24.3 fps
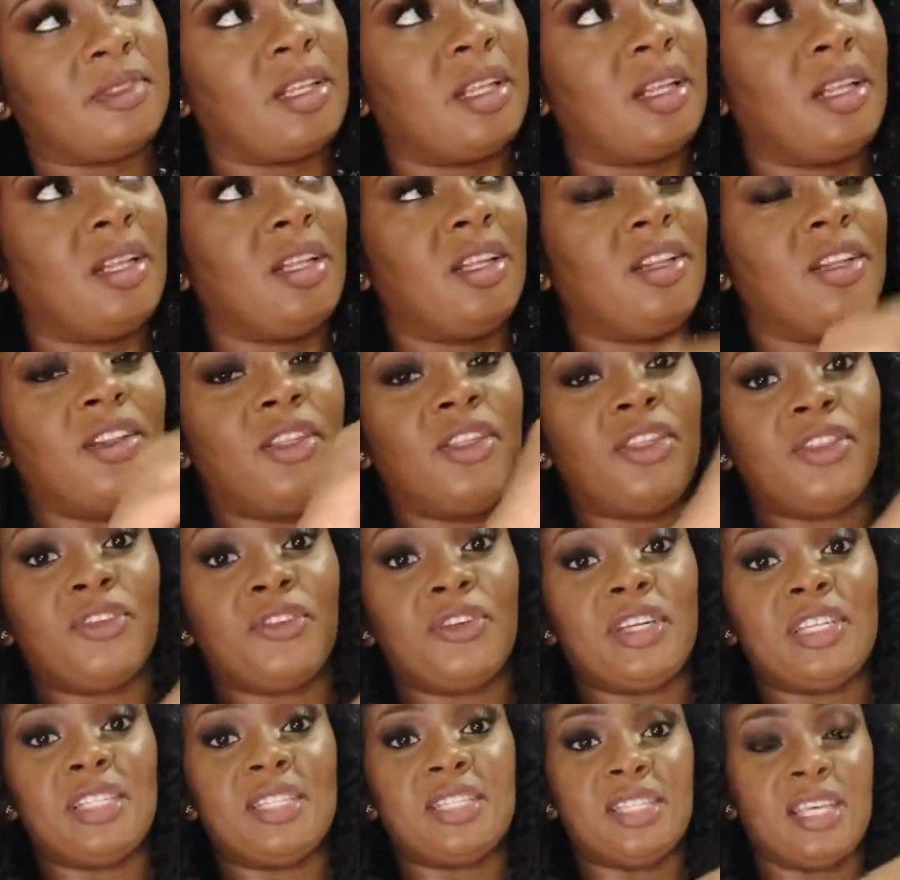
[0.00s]
A little
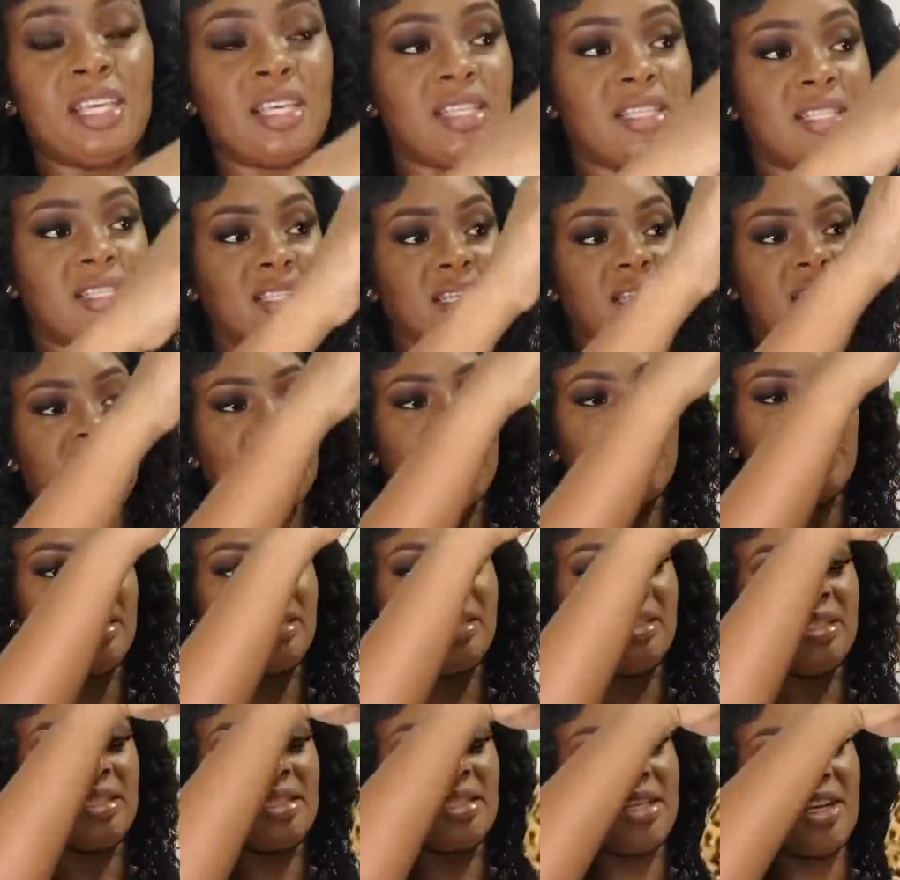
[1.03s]
360.
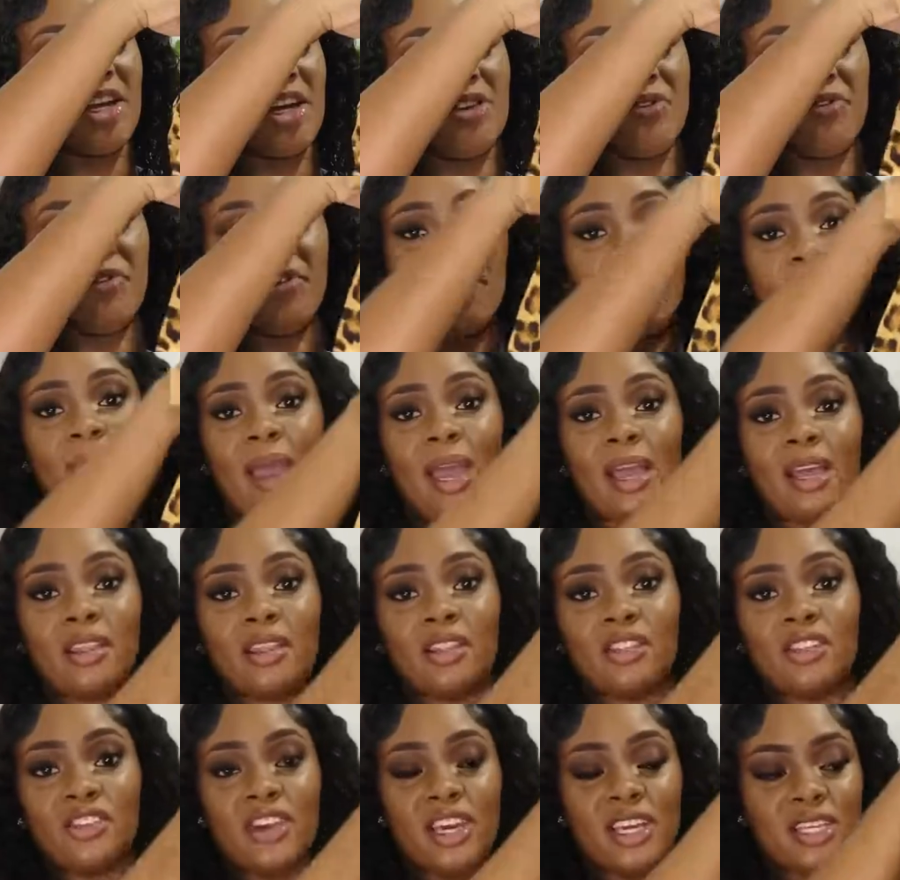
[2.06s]
Let's hear it for the back of
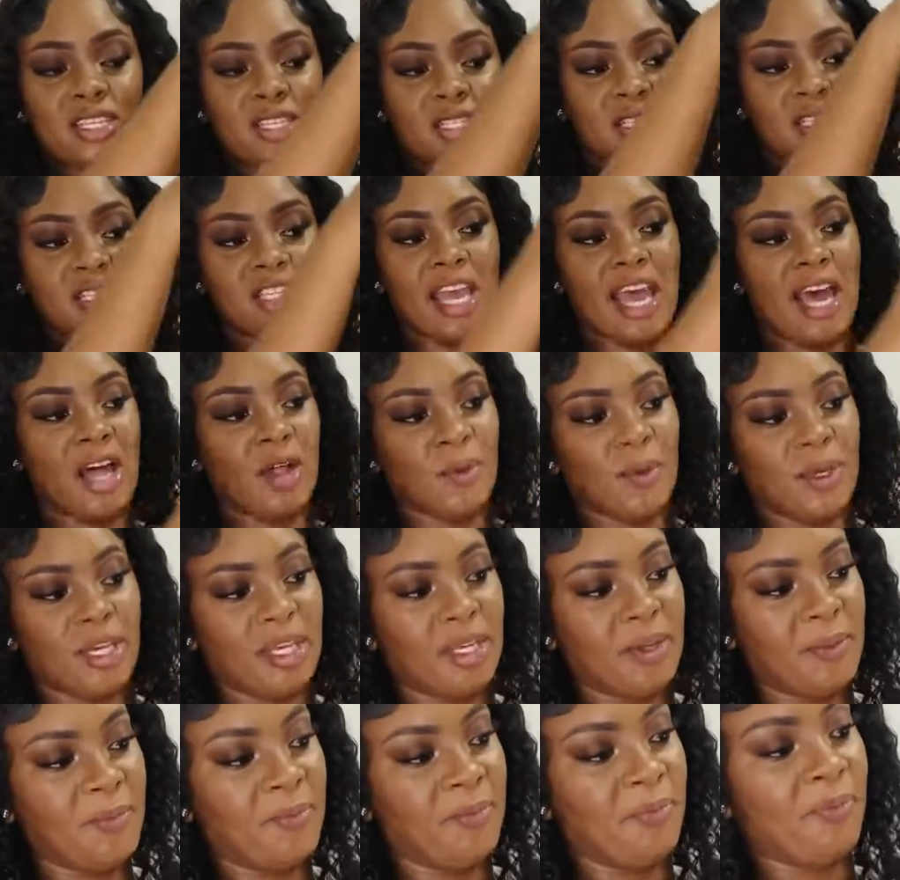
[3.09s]
the dress, shall we?
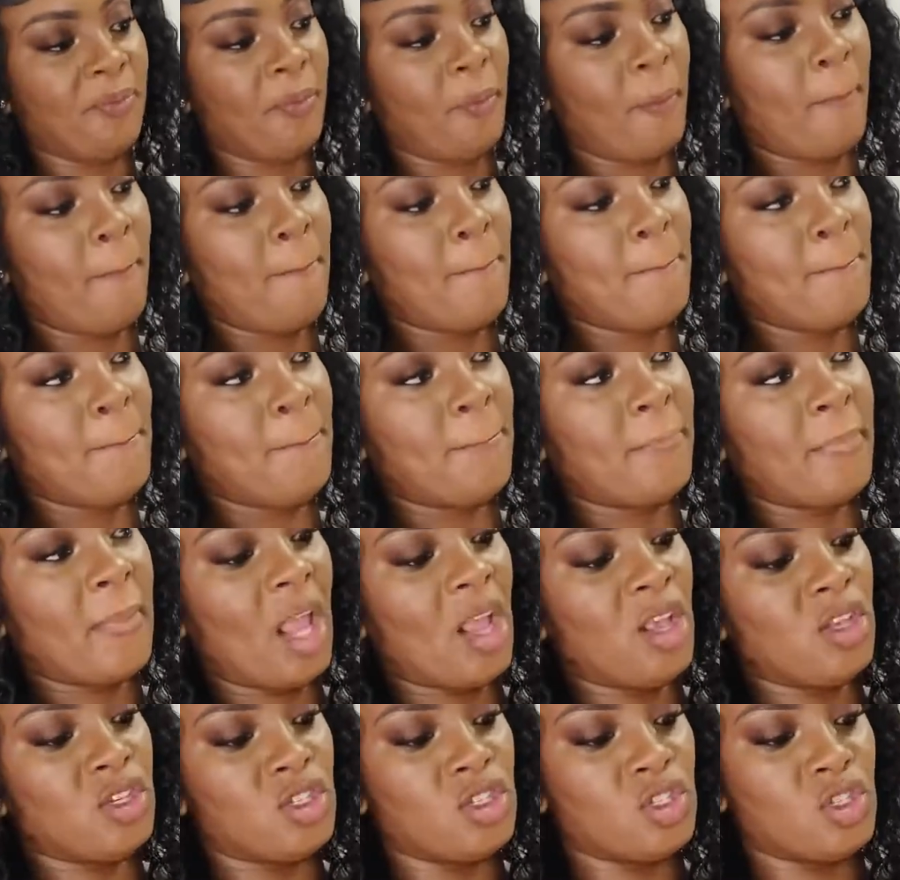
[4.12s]

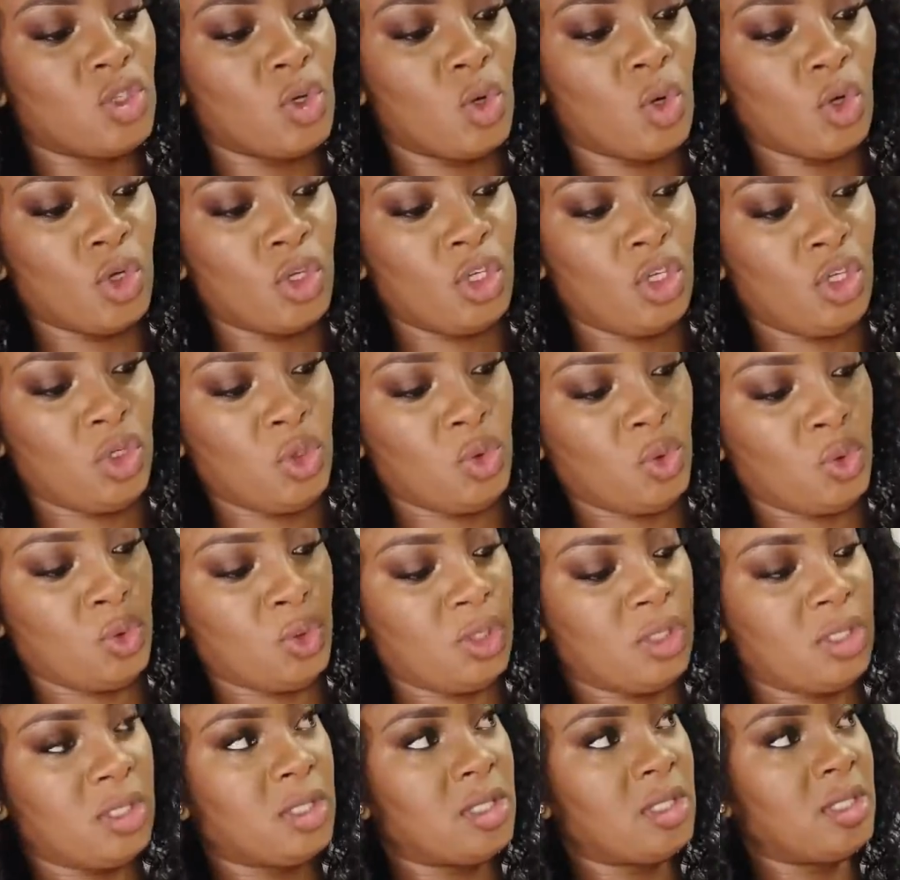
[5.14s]
So
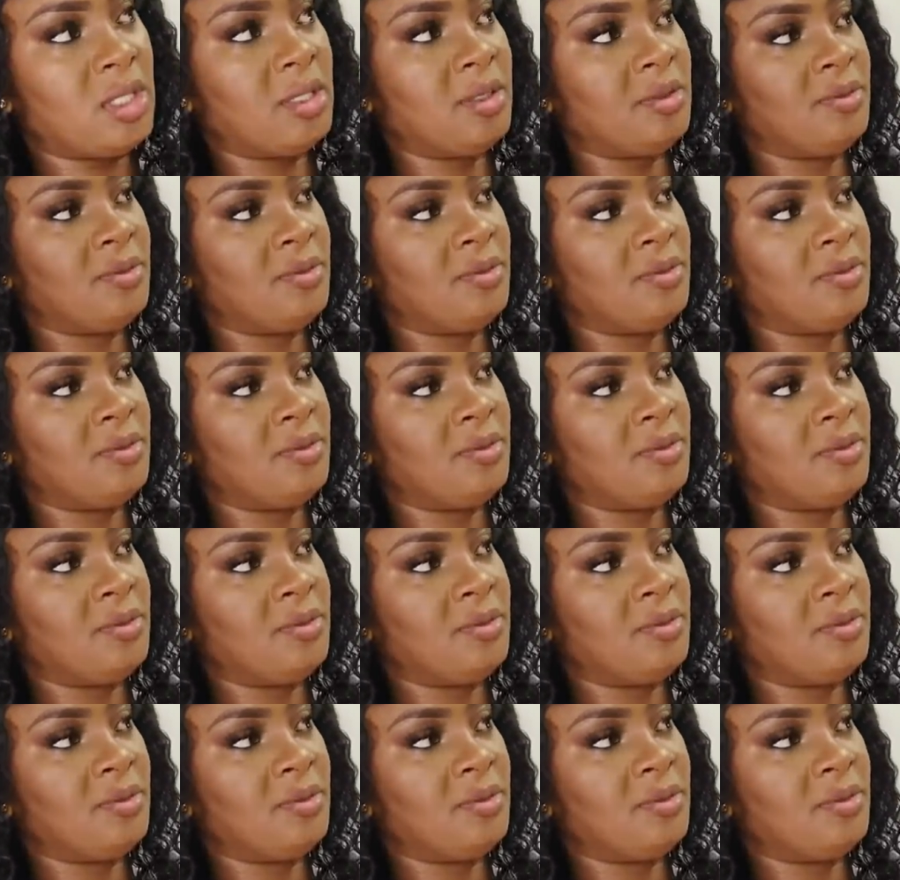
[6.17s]
cute.